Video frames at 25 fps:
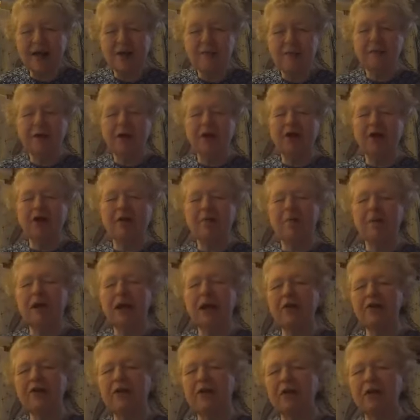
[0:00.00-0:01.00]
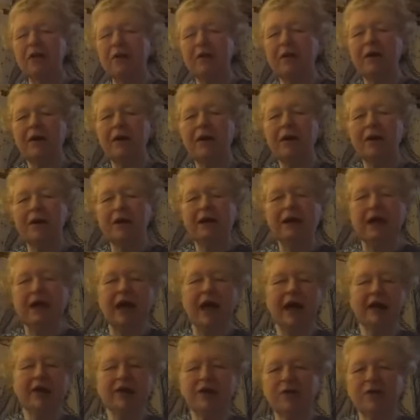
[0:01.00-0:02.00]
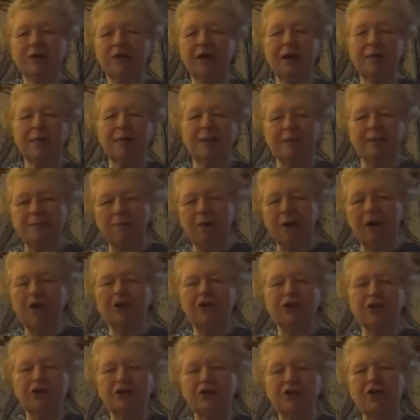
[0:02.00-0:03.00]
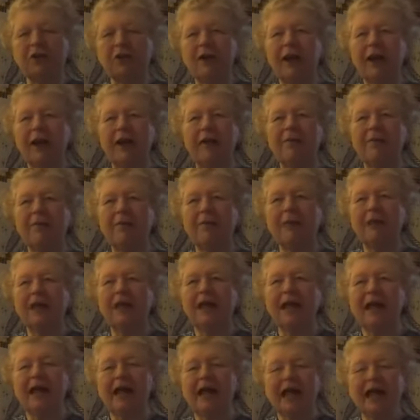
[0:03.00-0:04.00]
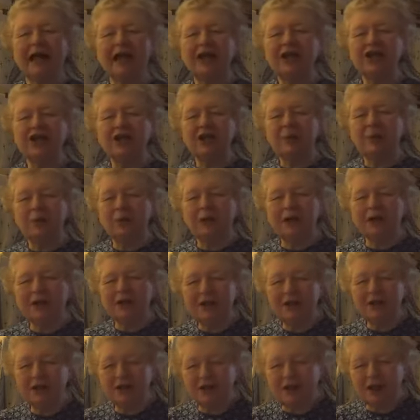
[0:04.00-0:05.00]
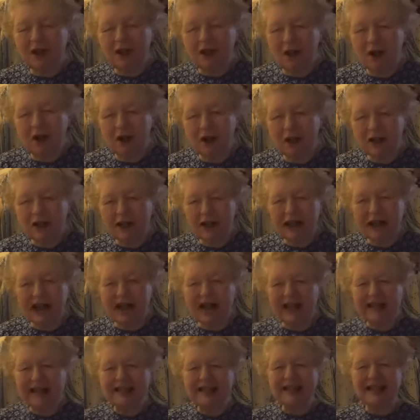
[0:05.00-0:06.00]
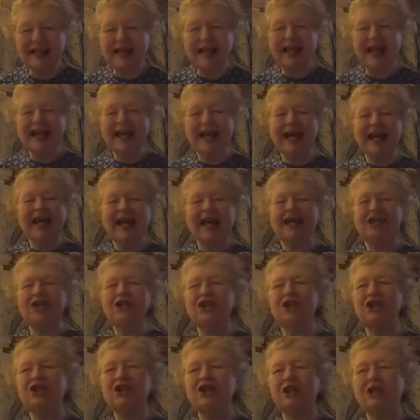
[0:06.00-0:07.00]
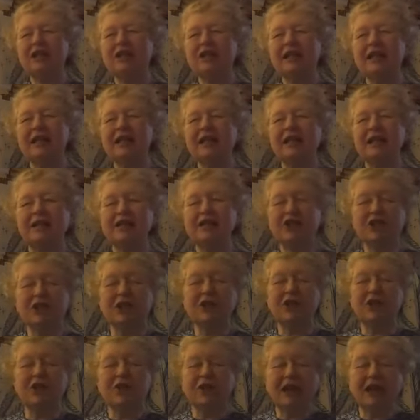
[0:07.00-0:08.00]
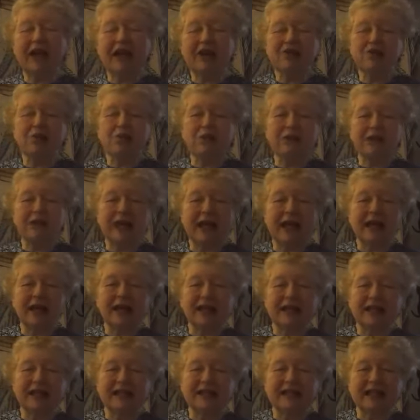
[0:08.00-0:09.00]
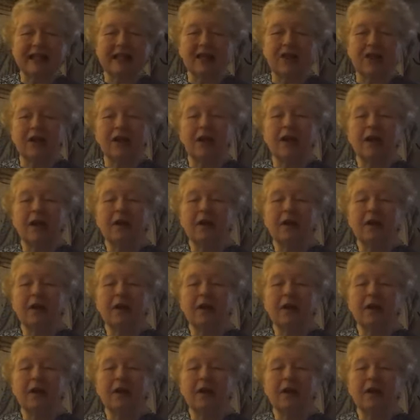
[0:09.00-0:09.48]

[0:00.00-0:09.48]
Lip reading: But her mother got her up and marched her out. And she went to the art class. And her natural talent is there.